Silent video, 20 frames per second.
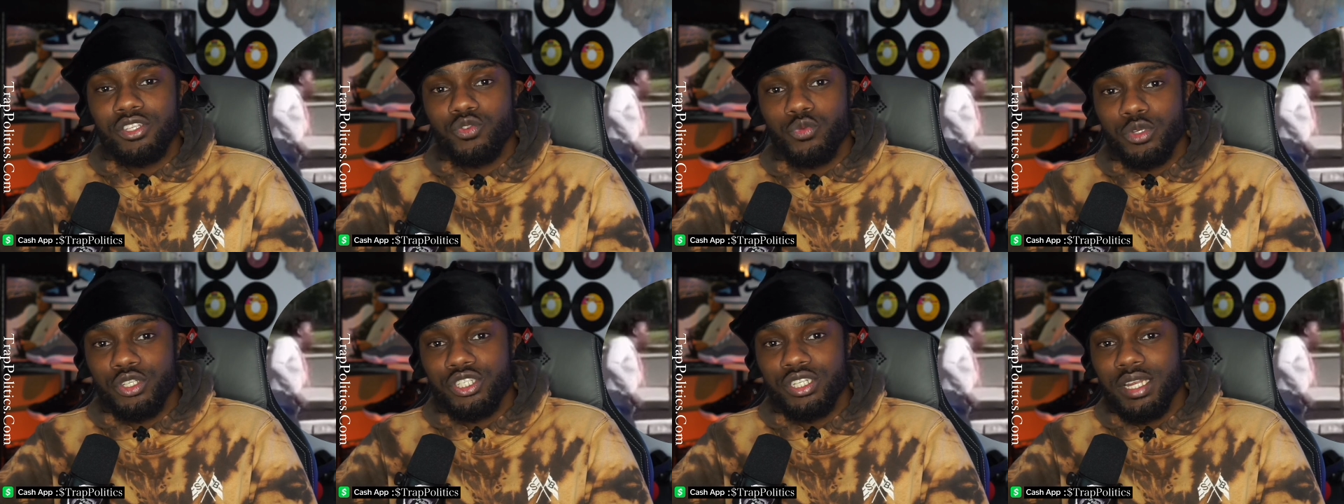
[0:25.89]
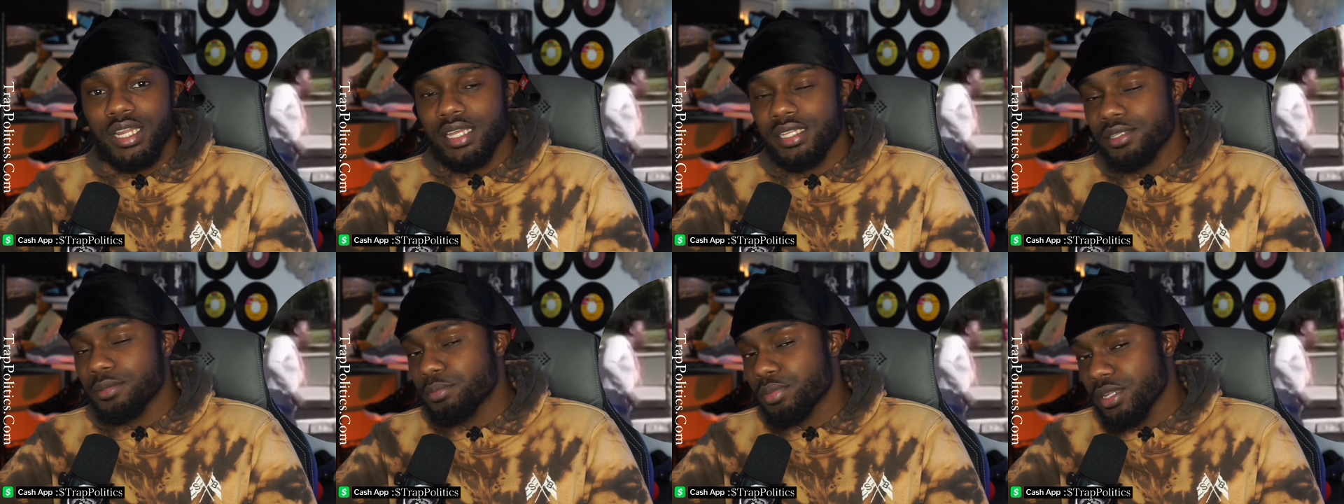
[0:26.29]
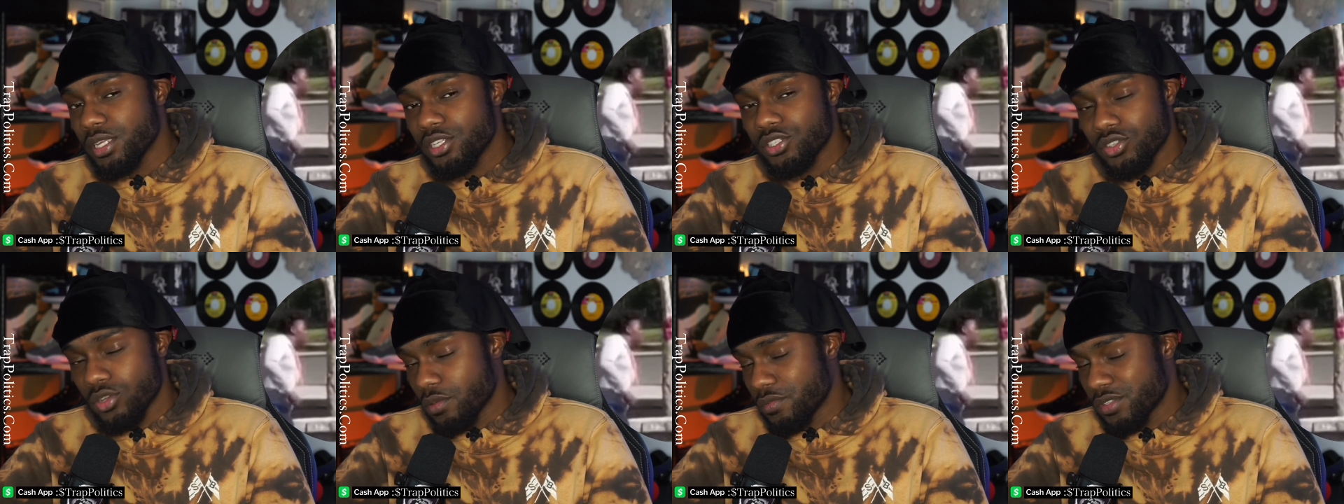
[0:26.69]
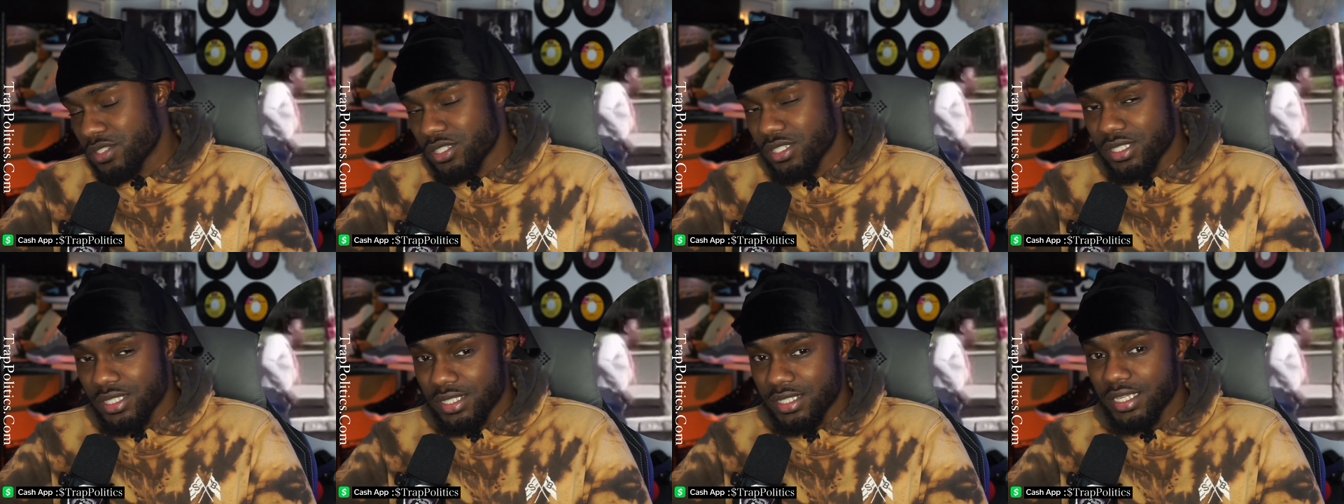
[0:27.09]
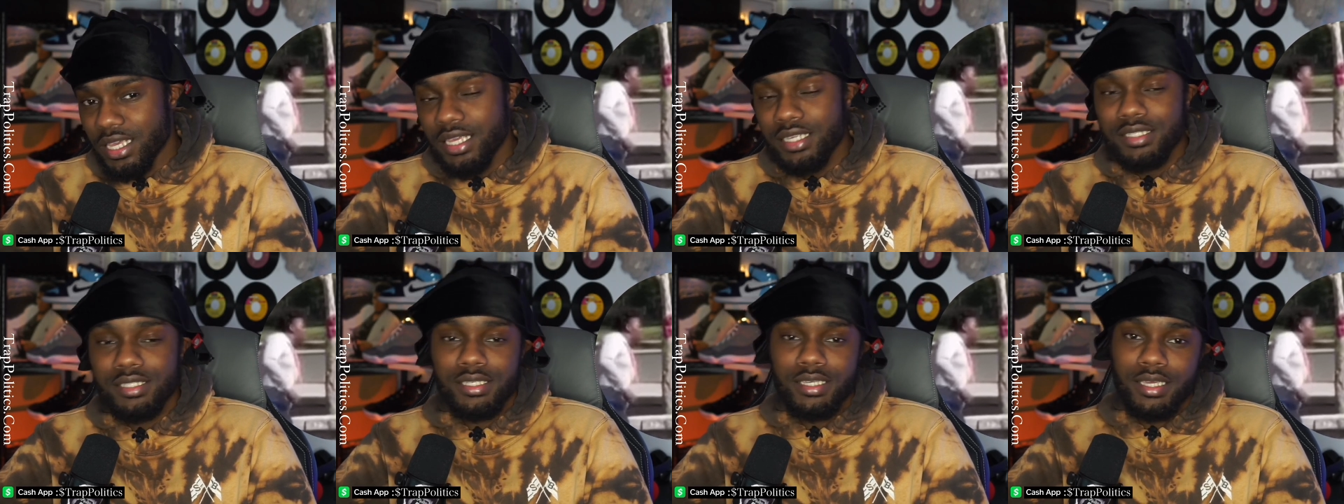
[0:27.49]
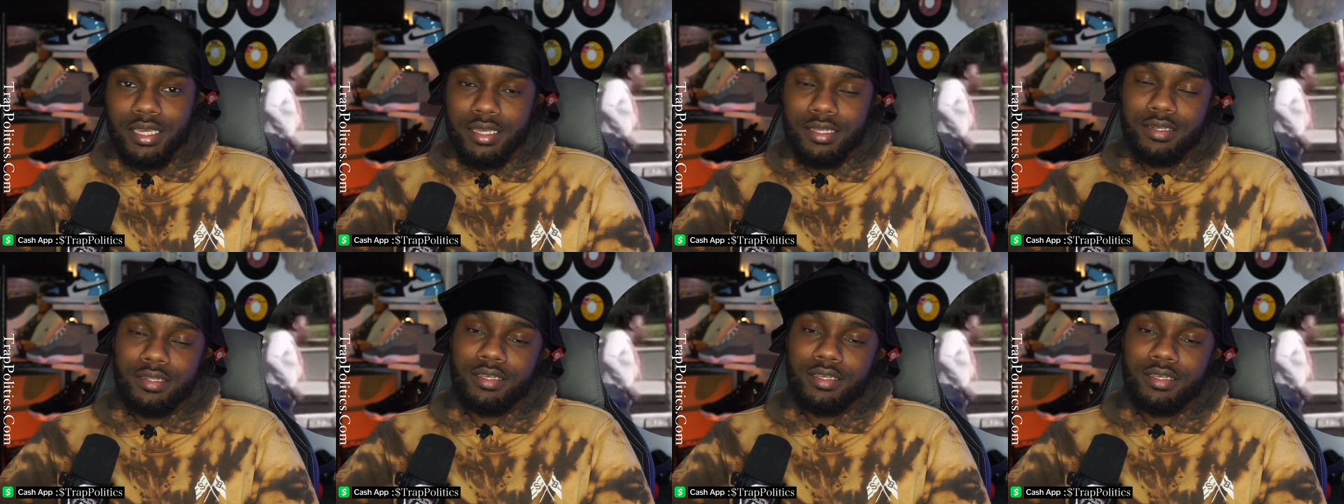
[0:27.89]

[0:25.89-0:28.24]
which led the police officer to tase the kid